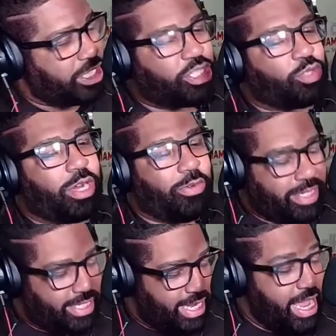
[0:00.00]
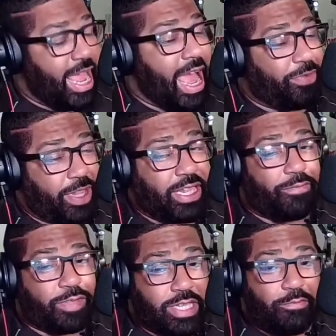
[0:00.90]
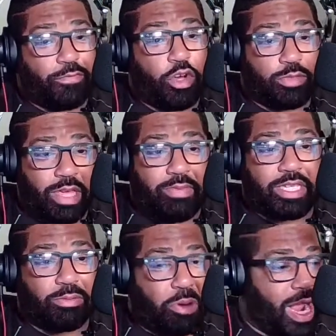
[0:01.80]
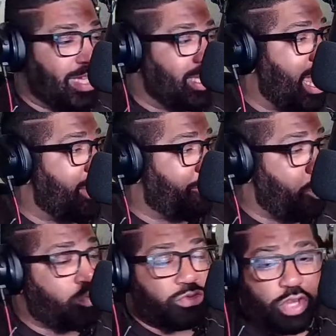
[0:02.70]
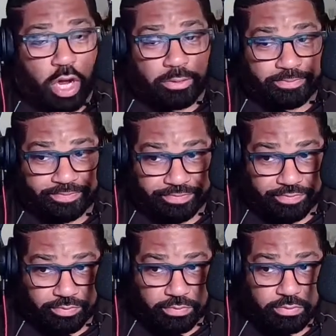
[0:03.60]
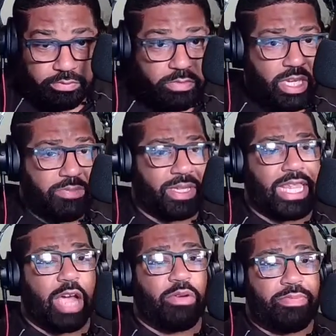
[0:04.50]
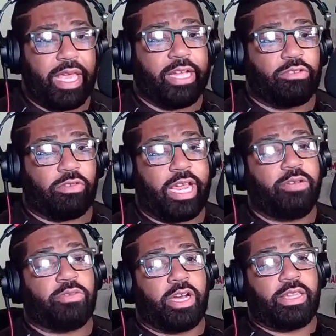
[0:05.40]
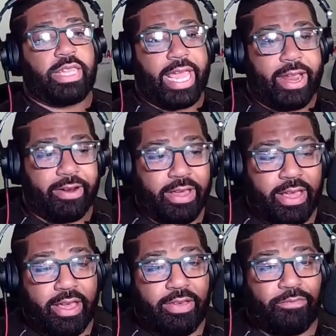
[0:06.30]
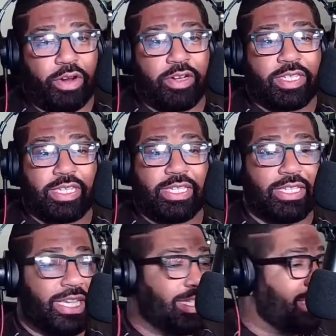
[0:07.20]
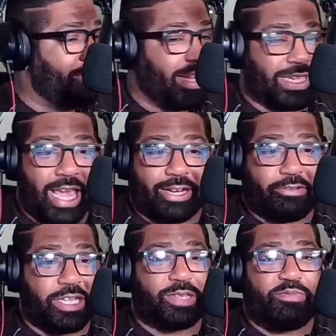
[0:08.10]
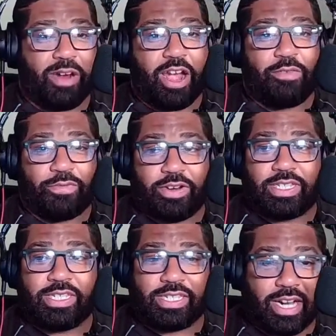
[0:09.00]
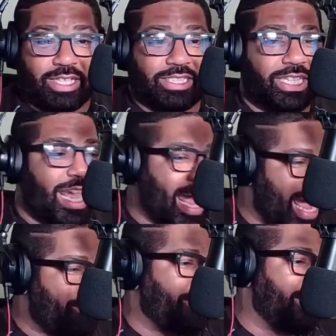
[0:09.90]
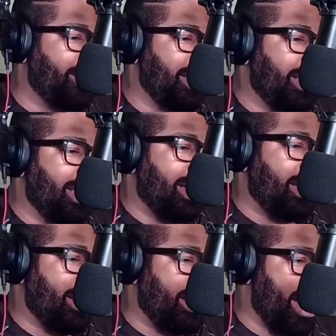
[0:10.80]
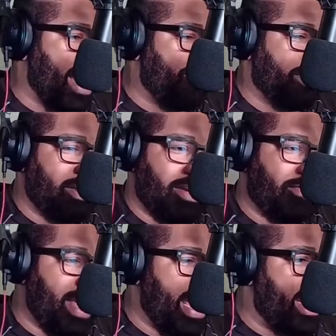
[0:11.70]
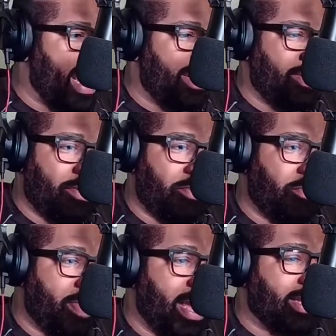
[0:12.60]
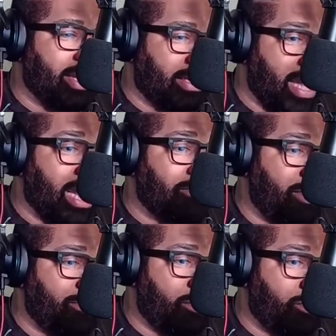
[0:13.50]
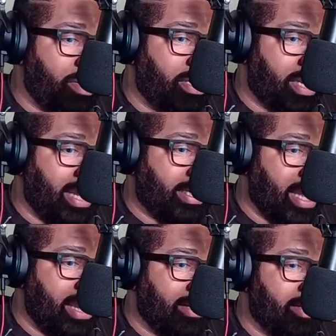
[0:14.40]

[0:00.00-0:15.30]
Usher is the one I want to see. I think that some folks may be surprised at how the vocals go. But that would be a great one there. Verzuz needs to make that Chris Brown versus Usher happen. I would love that. And I know that a lot of people would like that.